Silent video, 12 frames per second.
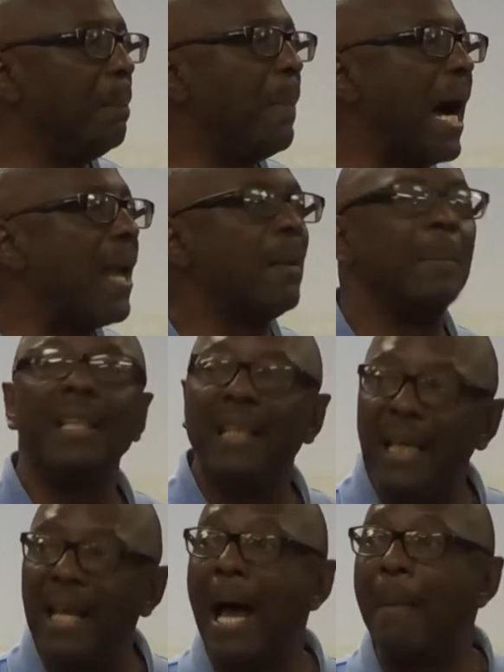hit bottom, and
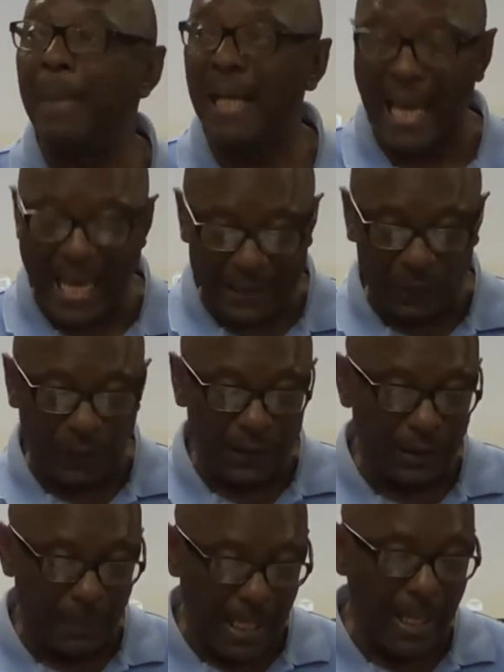then I may ask for
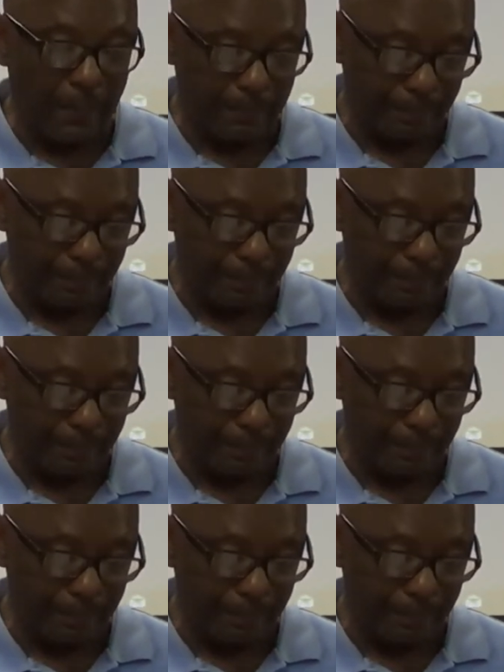some help.